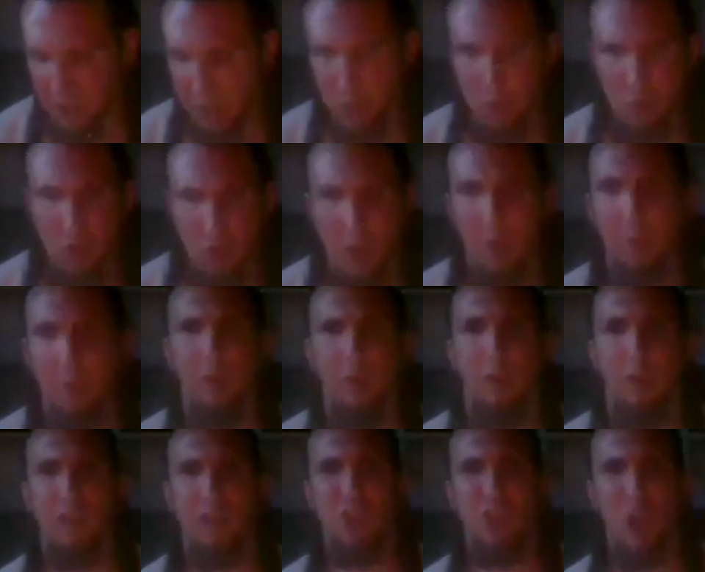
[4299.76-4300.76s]
come,
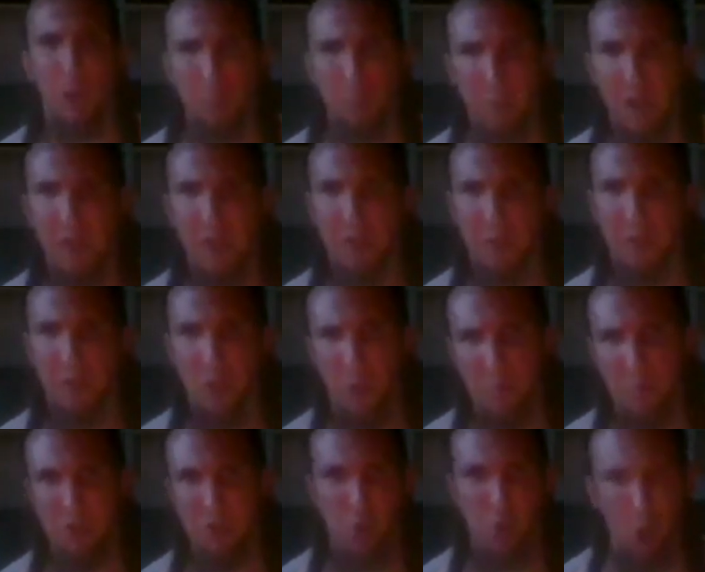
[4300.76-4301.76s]
comes
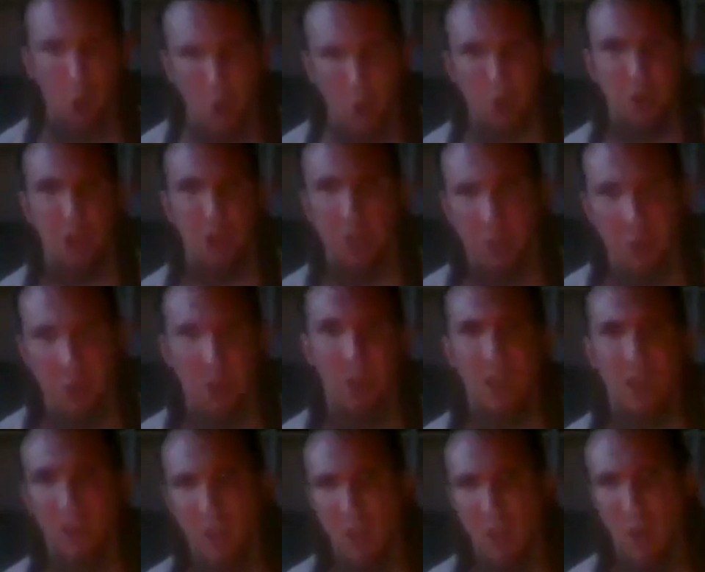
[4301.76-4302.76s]
charging
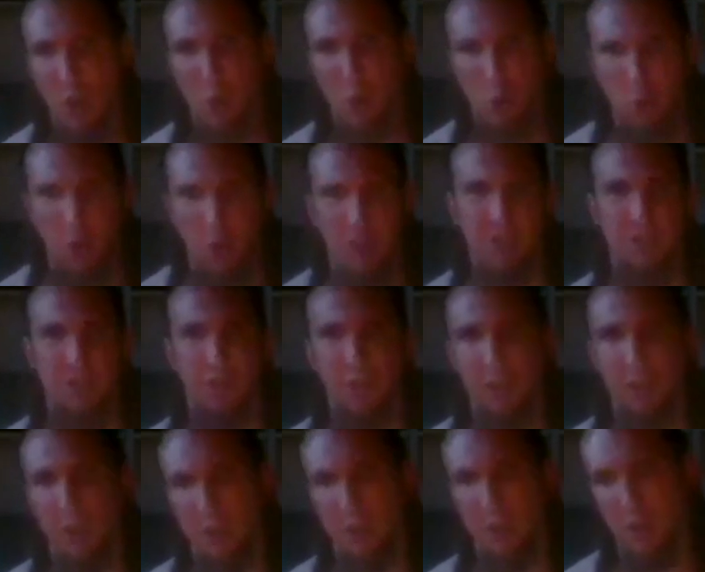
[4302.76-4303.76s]
across
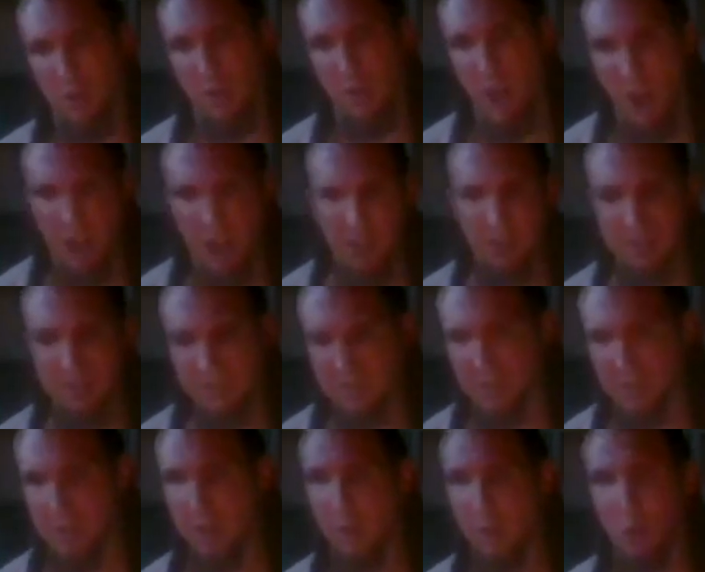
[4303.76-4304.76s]
the, the ice
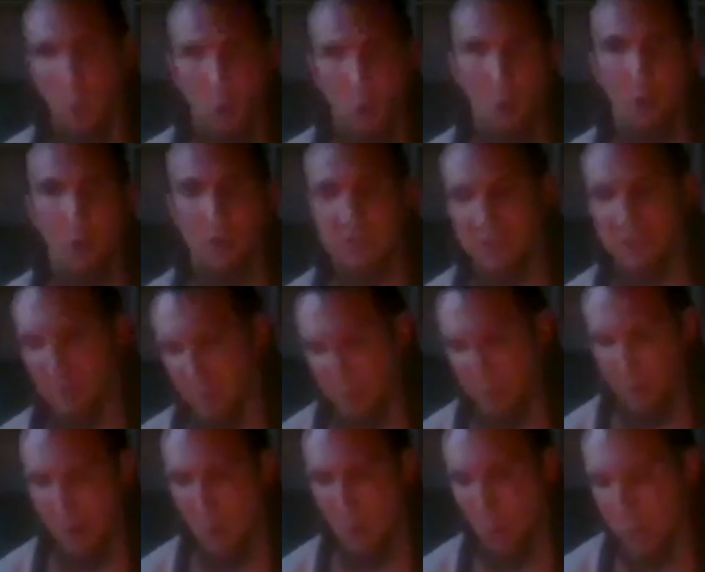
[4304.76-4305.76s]
towards
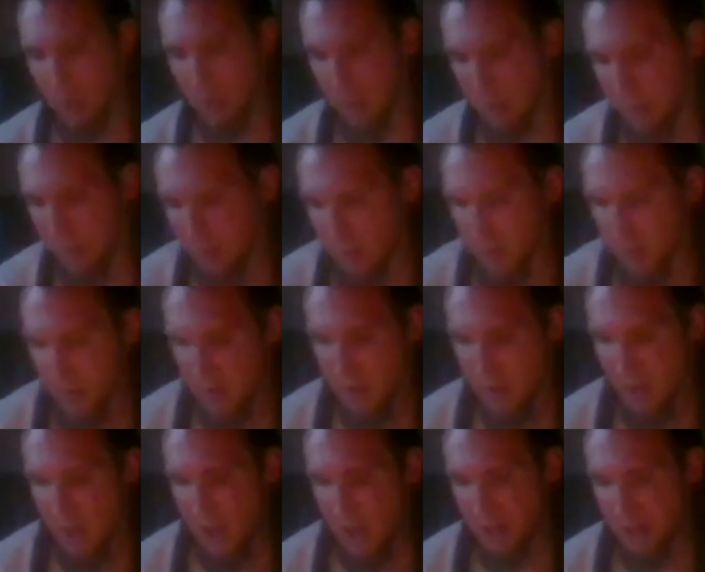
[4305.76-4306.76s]
Þráinn.
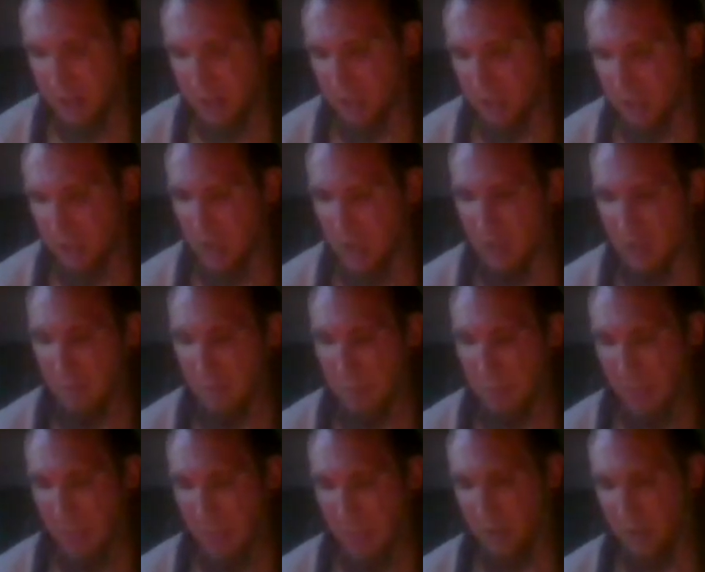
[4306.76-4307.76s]
And he
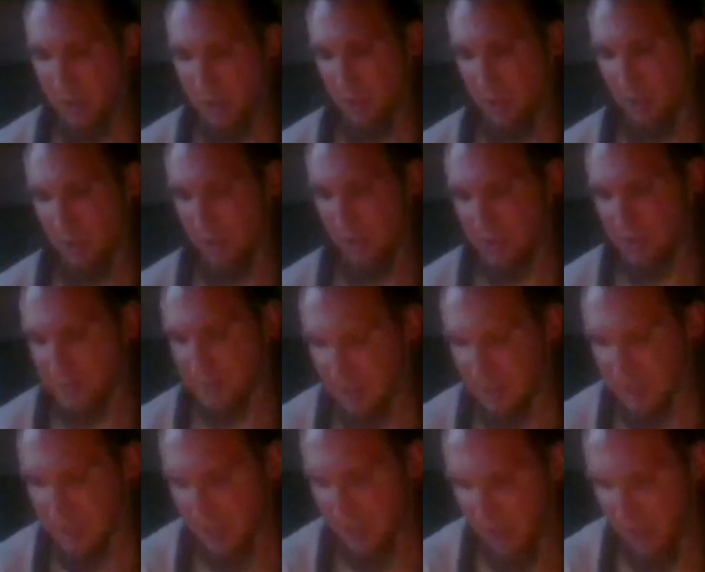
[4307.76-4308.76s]
eh, it says
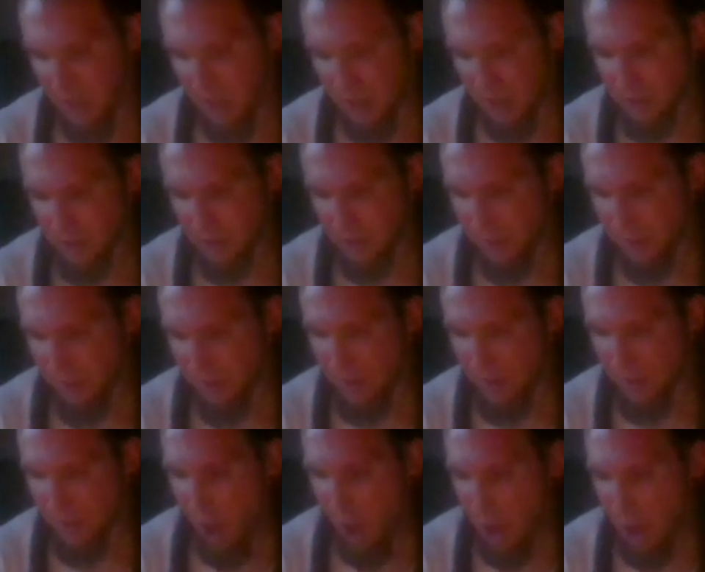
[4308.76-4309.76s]
uh, the, the,
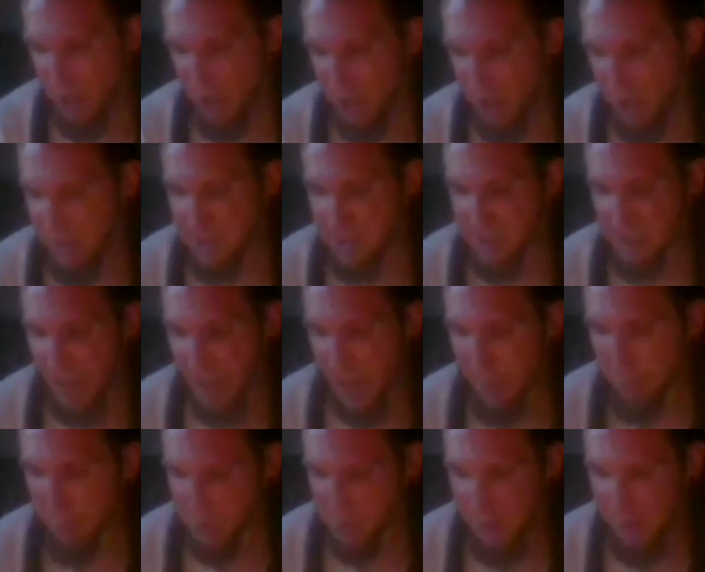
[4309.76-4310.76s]
the ice slab was
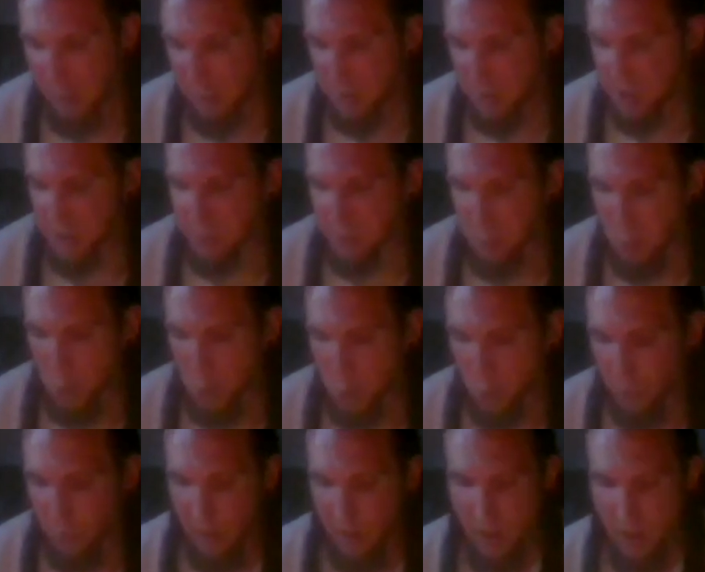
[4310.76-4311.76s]
very smooth.
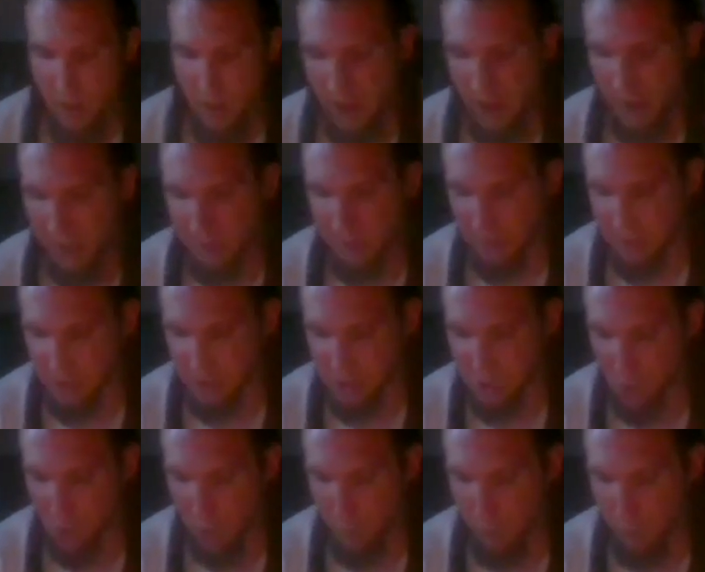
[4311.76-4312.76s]
And
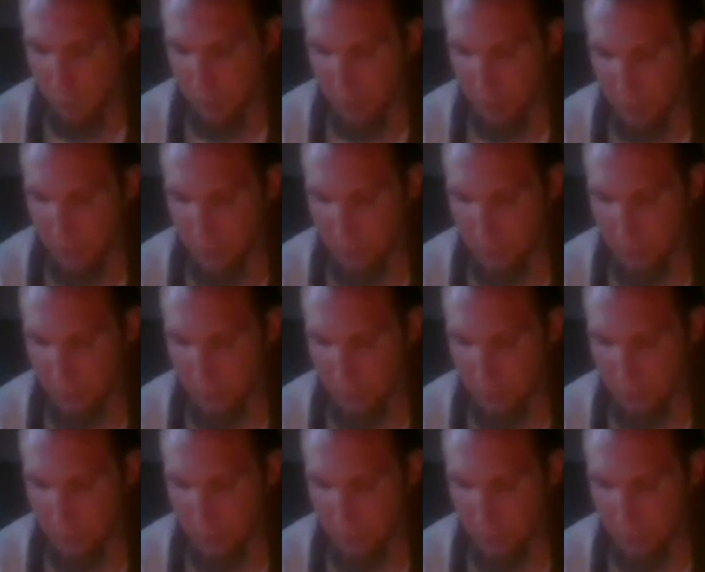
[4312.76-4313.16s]
Skarphéðinn,